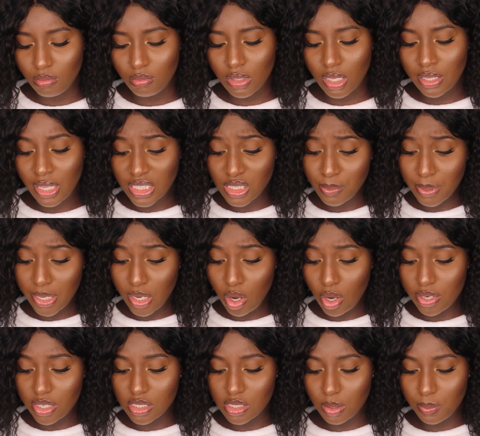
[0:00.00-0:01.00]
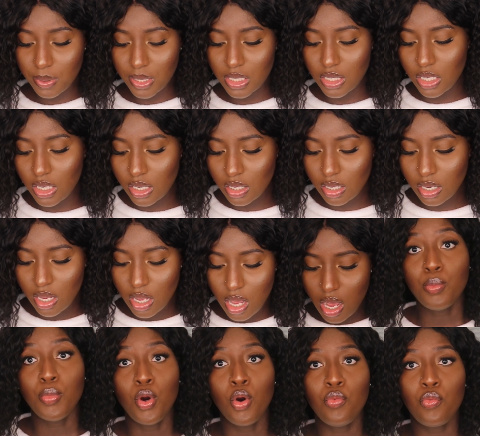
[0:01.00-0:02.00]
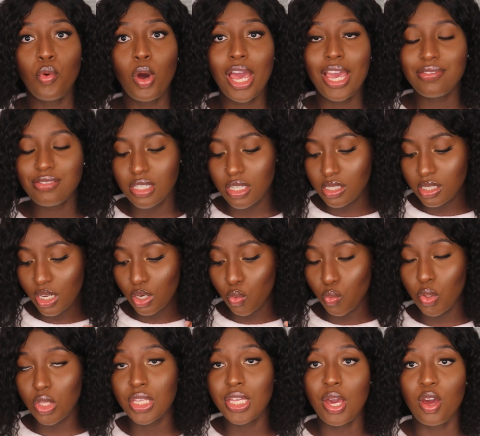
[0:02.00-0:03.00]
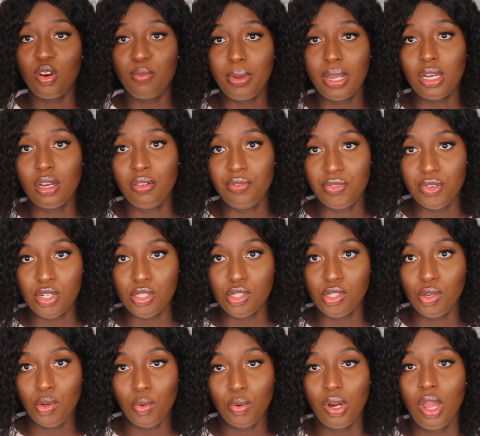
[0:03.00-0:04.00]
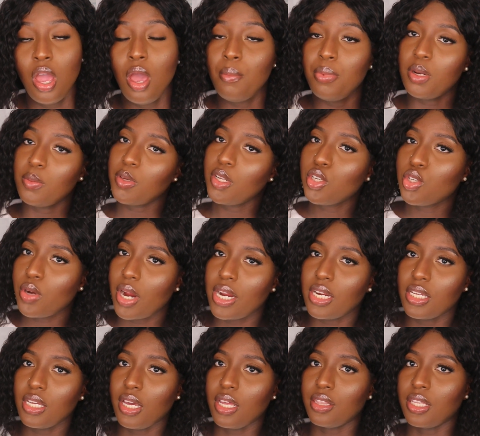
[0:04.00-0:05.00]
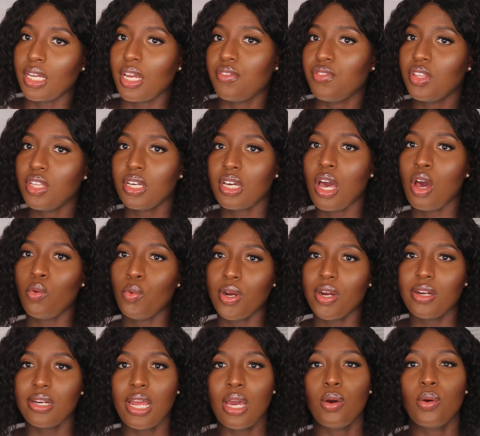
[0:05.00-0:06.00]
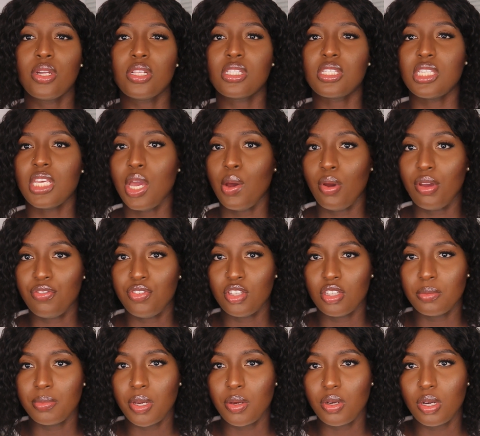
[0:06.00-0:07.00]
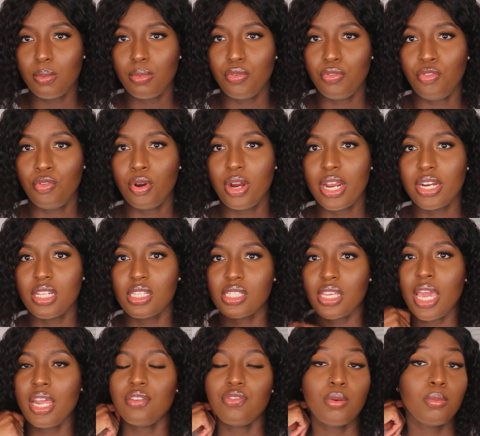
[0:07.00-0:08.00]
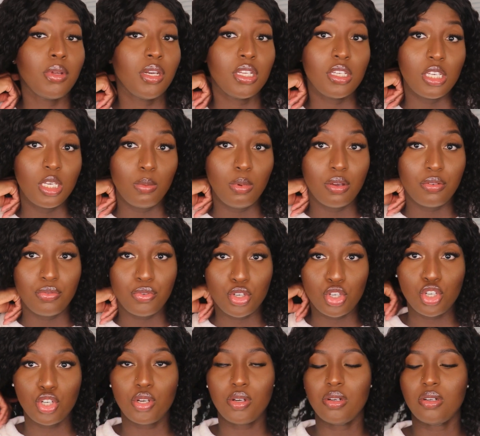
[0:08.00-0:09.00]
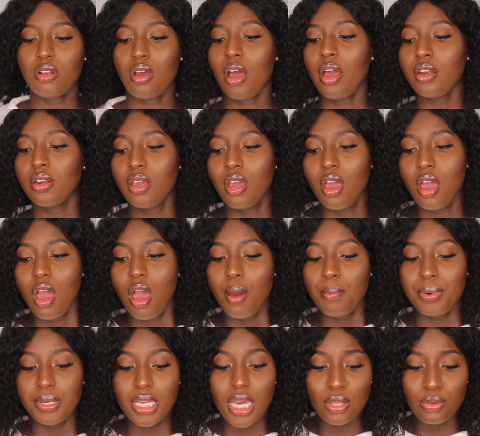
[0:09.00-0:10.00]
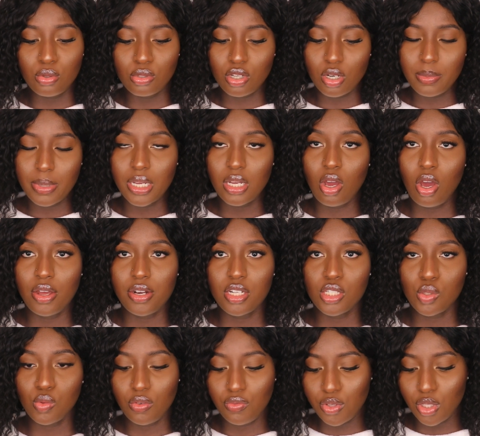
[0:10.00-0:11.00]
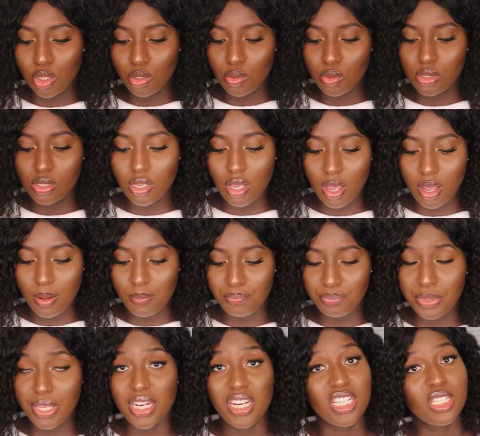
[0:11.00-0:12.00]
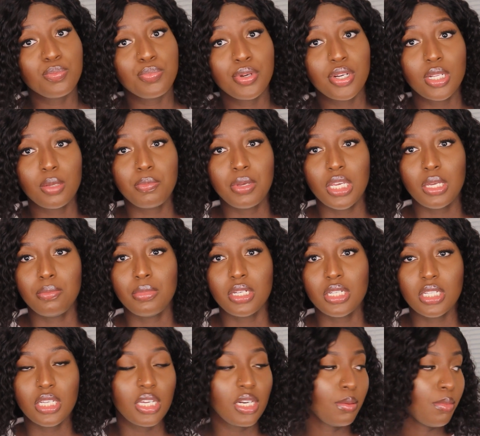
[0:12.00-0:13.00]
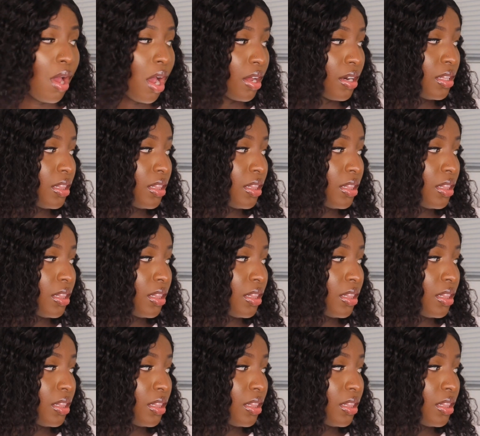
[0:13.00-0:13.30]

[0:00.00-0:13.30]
That's my honest opinion. Mauve Wives is like really out of my comfort zone, but I'm gonna try it again. Like I feel like I'll wear it out and see how I feel about it before I decide if I'm gonna keep it for sure or not. But yeah, those are my honest reviews. It is pretty pigmented, I'm not gonna